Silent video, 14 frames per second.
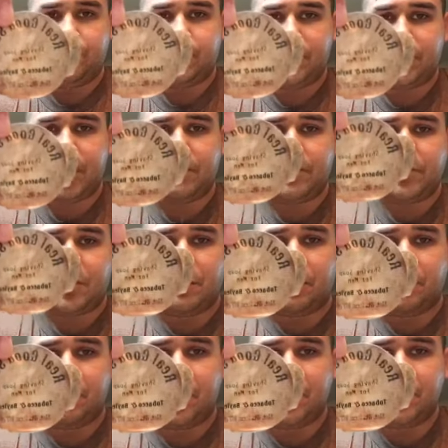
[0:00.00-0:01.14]
Shaving soap for
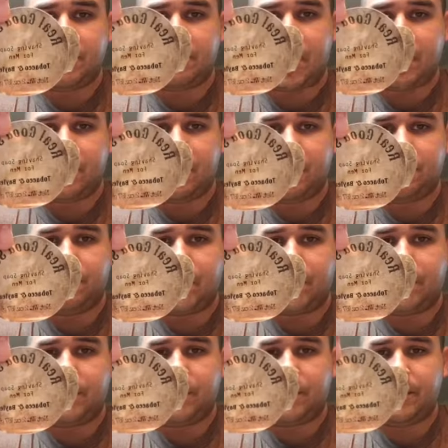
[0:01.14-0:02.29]
men, tobacco, and bay
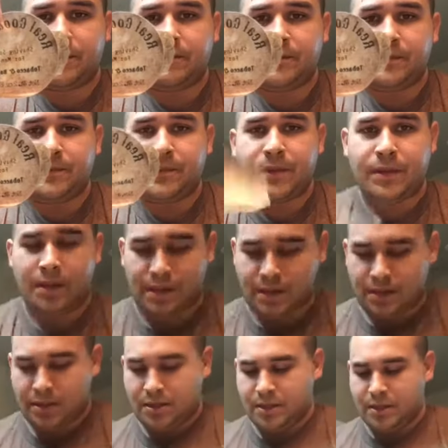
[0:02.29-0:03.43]
leaf.
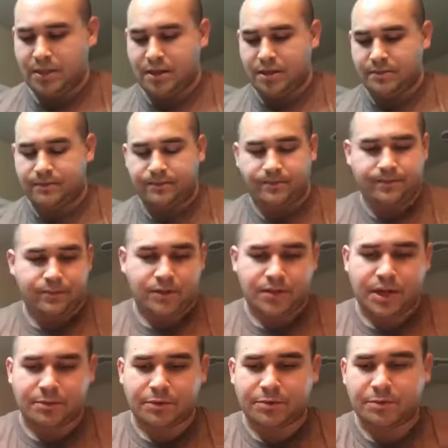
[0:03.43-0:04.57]

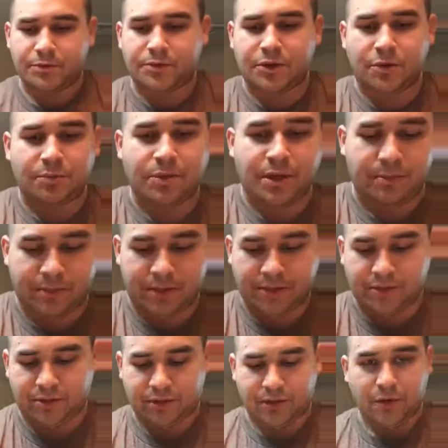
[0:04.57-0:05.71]
Cypress Moon Soap Company is a
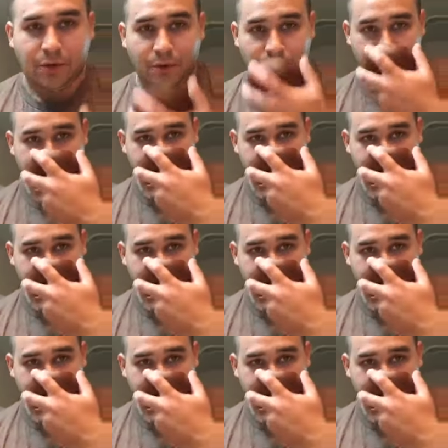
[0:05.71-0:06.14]
little local